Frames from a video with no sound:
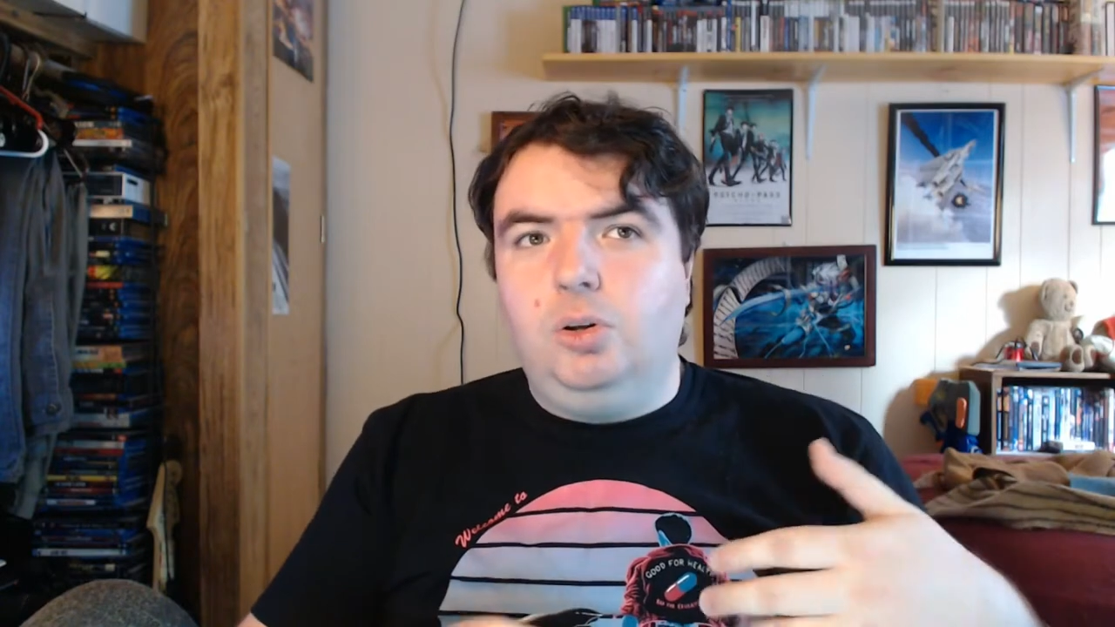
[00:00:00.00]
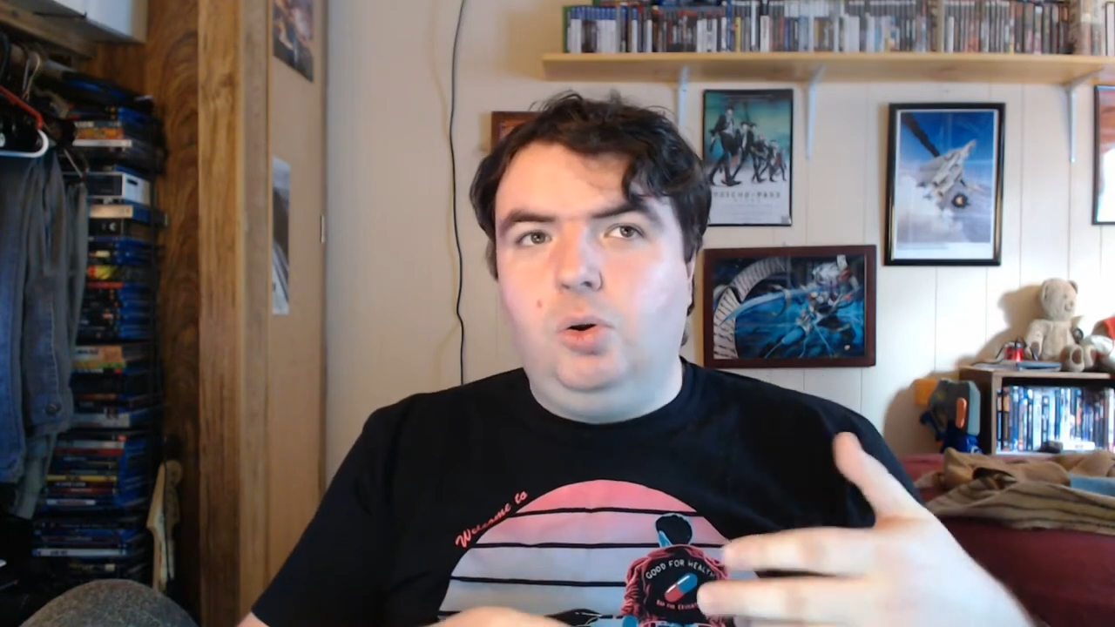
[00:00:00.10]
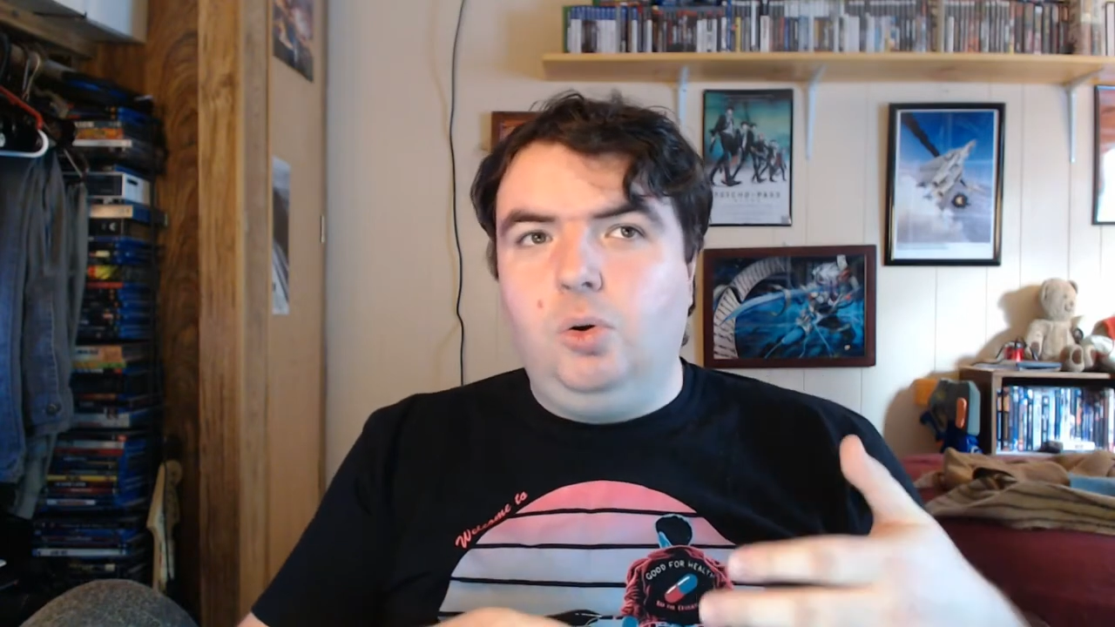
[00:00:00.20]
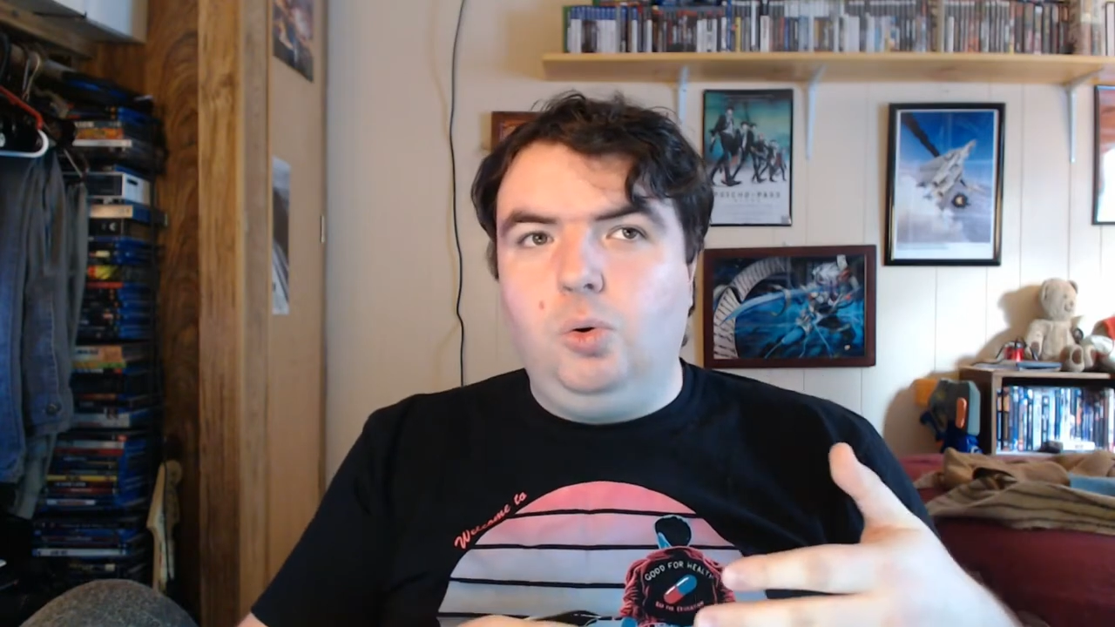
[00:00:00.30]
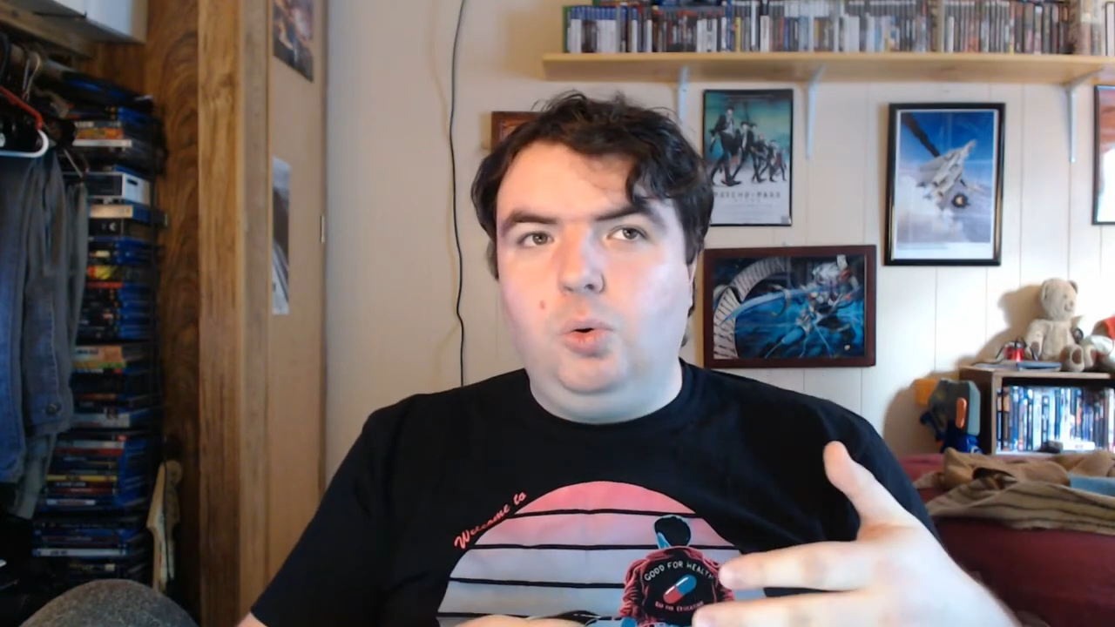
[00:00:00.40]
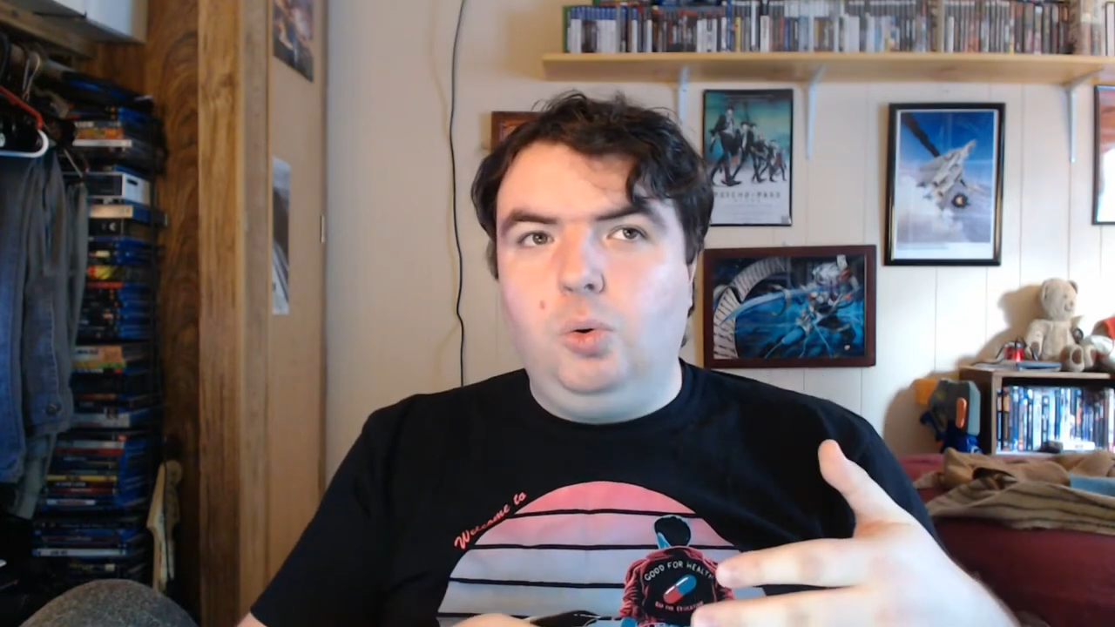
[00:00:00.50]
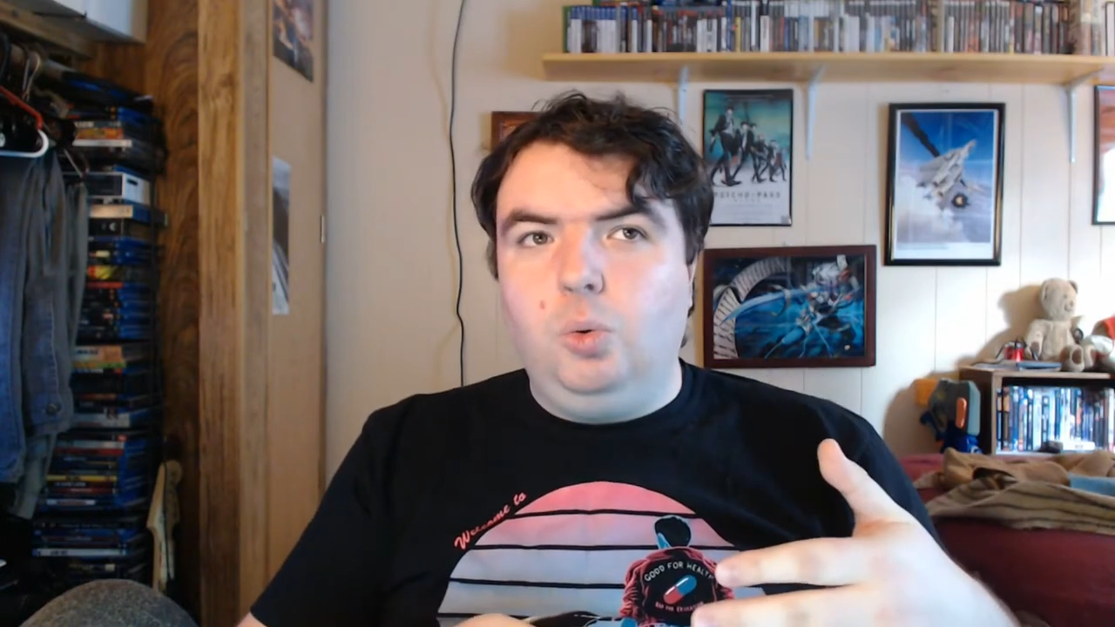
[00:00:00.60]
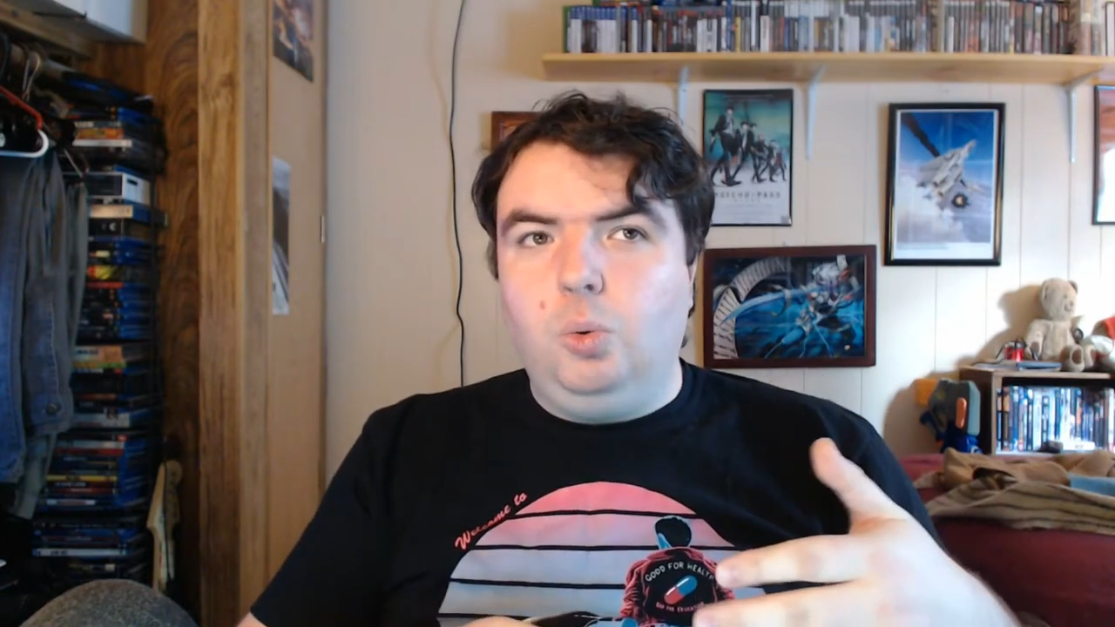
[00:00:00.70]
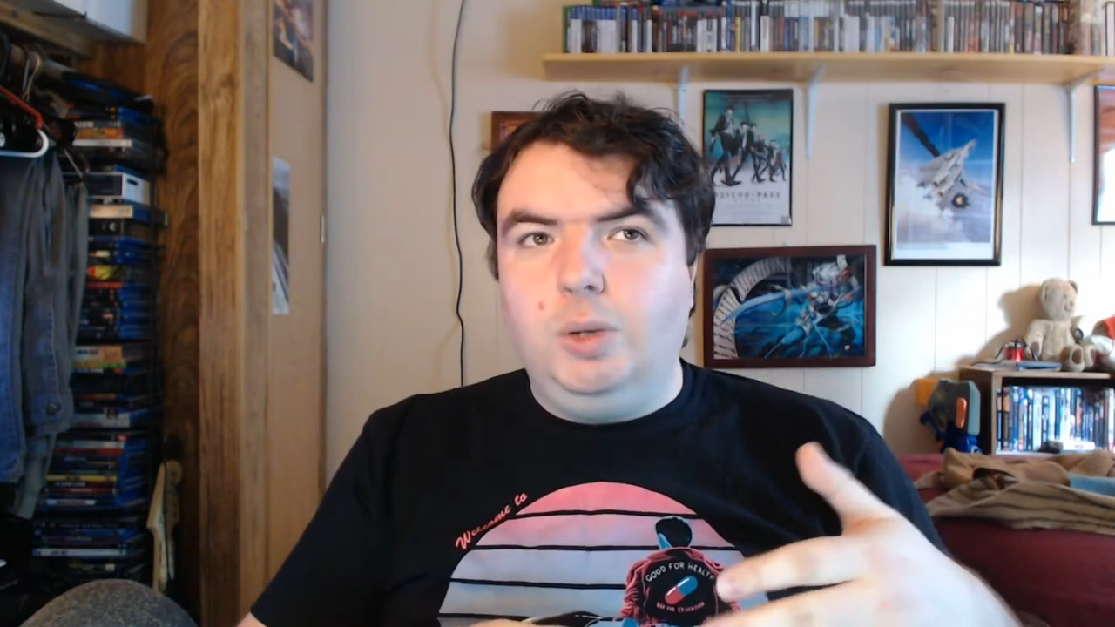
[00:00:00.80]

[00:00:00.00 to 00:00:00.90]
who